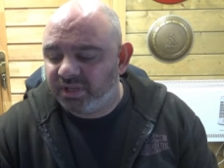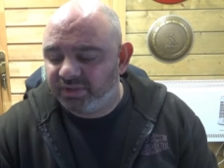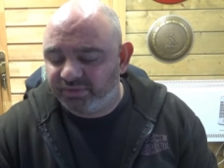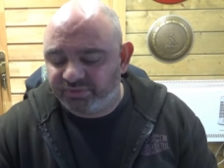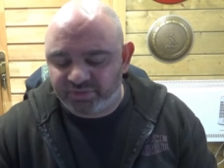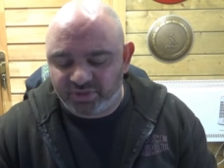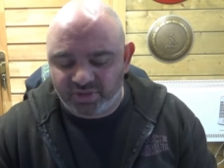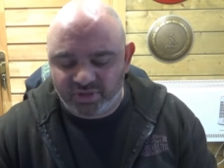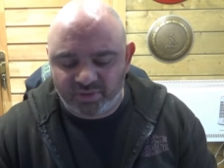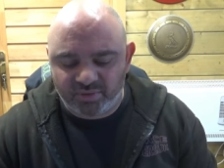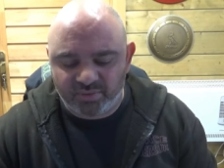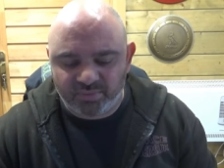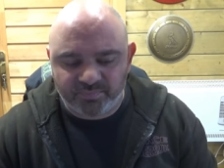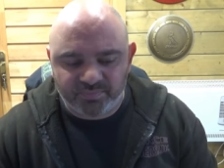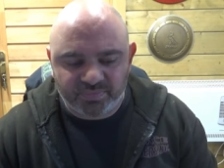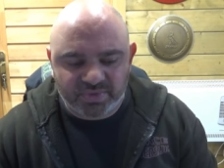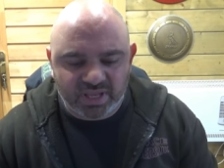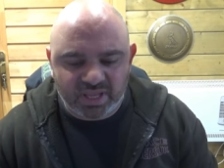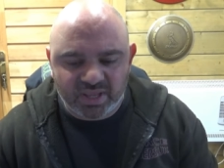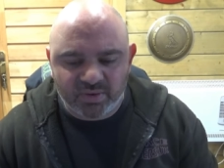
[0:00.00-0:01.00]
So
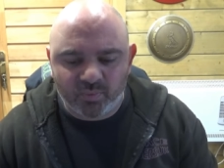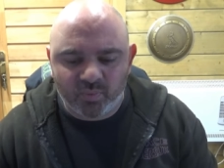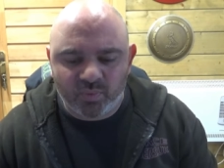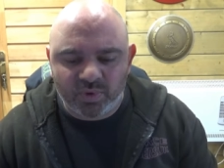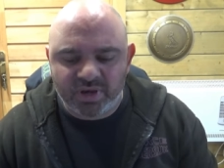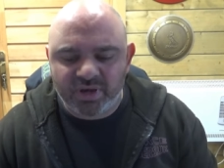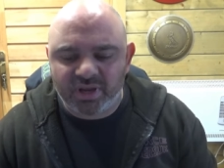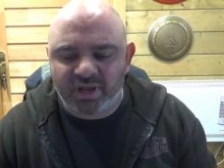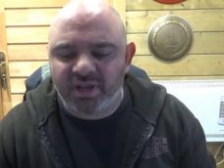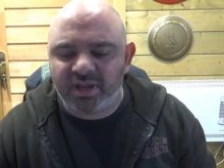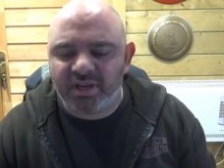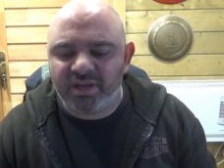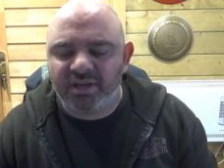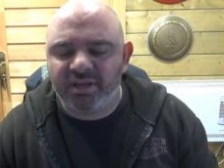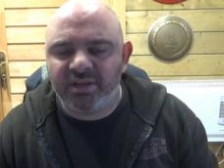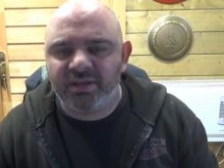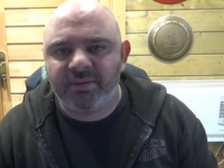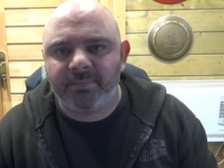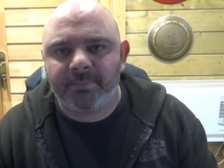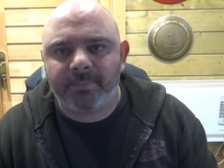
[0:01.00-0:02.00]
when
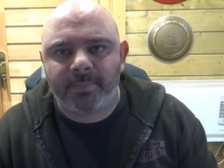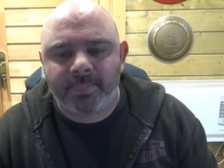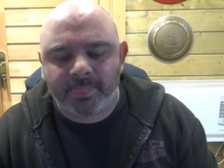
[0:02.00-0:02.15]
I,